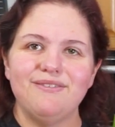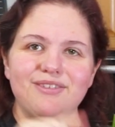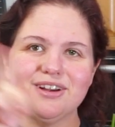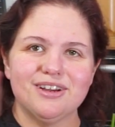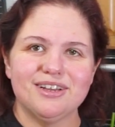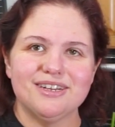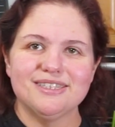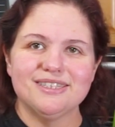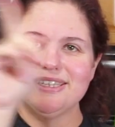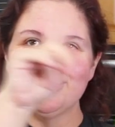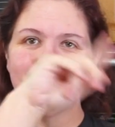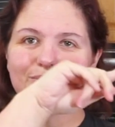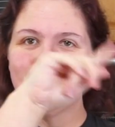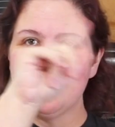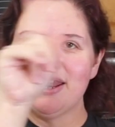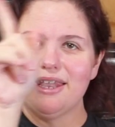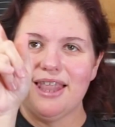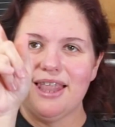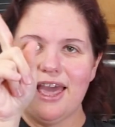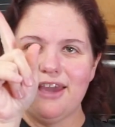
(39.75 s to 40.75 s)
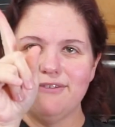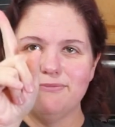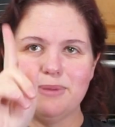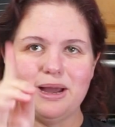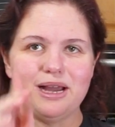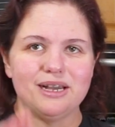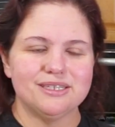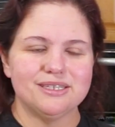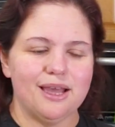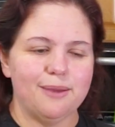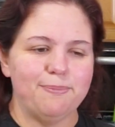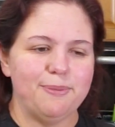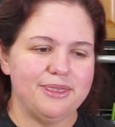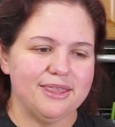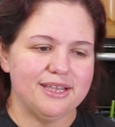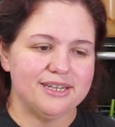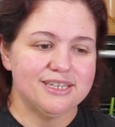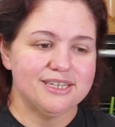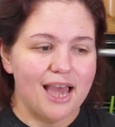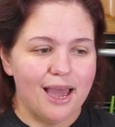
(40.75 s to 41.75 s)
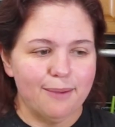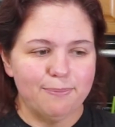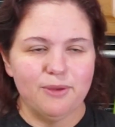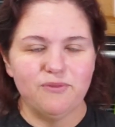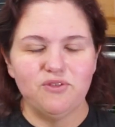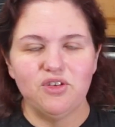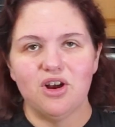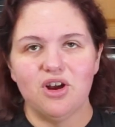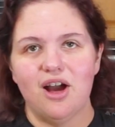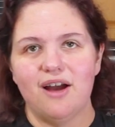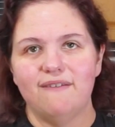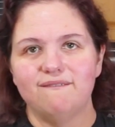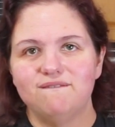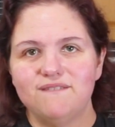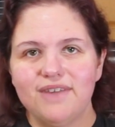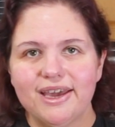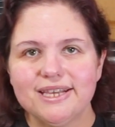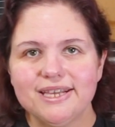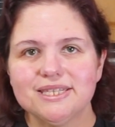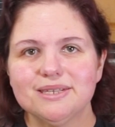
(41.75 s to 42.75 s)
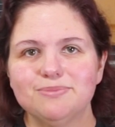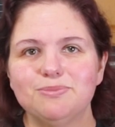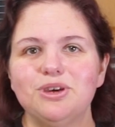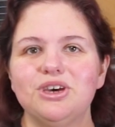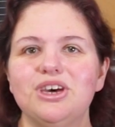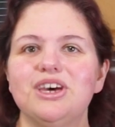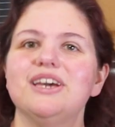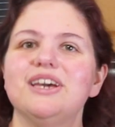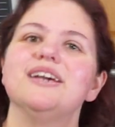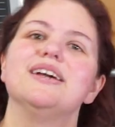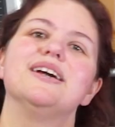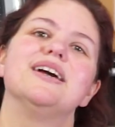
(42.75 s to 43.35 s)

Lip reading: you're going to see a red live box up at the top. If you're on Facebook,